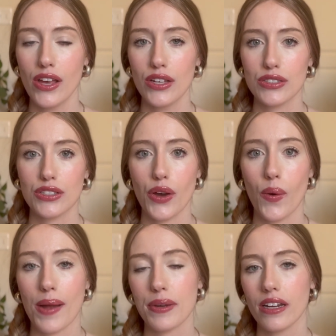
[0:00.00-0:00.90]
So
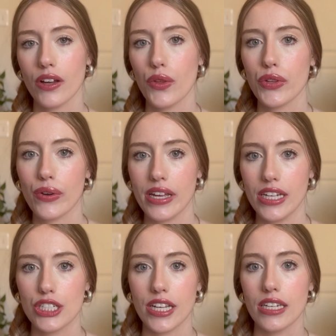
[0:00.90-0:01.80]
I'm going to go through
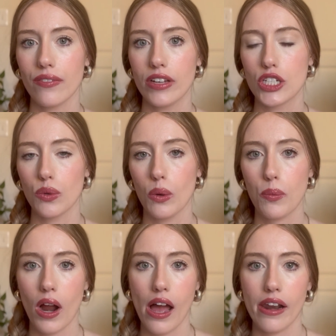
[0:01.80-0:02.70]
each individual
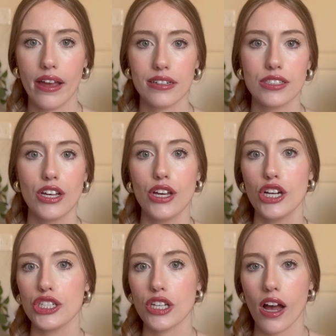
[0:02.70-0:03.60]
product,
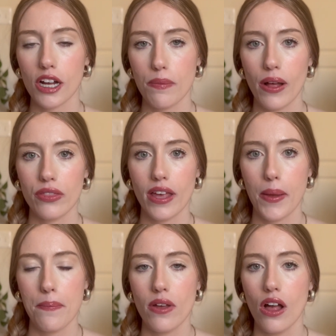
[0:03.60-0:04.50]
talk about
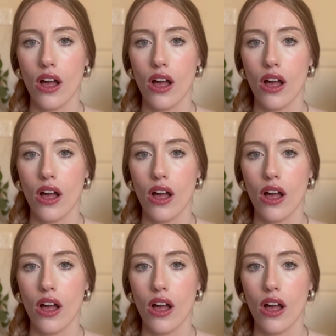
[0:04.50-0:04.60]
them.